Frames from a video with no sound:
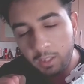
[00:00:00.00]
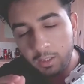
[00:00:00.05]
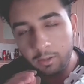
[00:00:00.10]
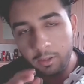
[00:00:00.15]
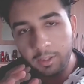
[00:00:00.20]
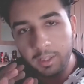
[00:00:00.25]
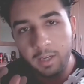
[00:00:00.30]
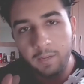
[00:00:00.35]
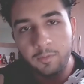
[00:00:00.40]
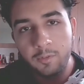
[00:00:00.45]

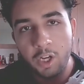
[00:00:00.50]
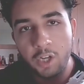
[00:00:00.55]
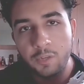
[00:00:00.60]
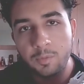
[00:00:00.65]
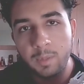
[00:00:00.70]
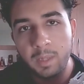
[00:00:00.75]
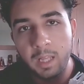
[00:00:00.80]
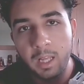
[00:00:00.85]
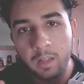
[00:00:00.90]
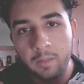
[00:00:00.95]
Not that I've touched
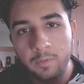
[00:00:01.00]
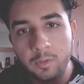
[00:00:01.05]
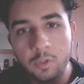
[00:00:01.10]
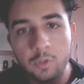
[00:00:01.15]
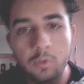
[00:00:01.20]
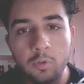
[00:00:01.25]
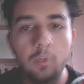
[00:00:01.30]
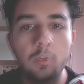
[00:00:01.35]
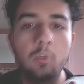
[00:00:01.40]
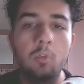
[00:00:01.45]
many
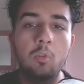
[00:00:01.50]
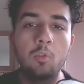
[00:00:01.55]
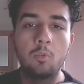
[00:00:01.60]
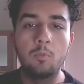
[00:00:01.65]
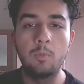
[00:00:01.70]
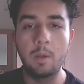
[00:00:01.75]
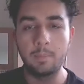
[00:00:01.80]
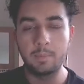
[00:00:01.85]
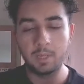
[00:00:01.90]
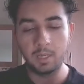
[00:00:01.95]
elephants or
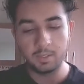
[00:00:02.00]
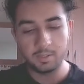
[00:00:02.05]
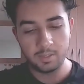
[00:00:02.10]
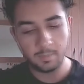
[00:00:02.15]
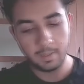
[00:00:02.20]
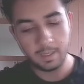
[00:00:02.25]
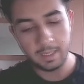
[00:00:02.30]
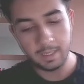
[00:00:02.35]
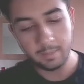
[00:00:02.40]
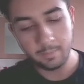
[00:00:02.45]
reptiles in
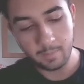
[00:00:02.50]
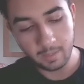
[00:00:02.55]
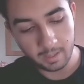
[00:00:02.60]
my